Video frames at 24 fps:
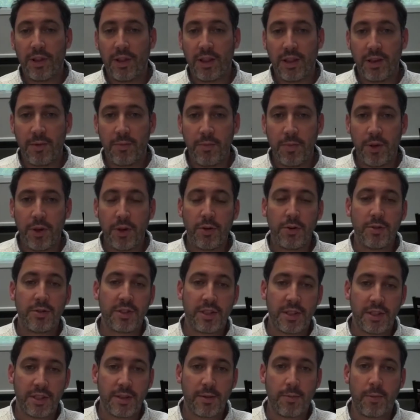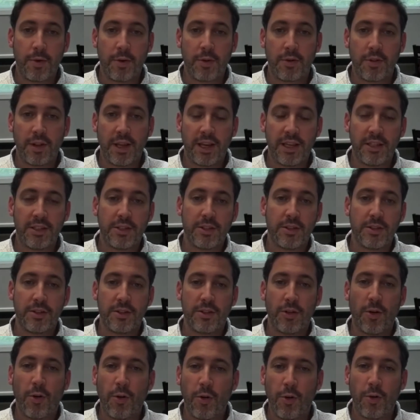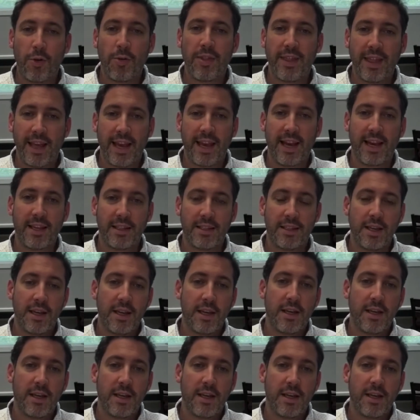immune system modulation, all that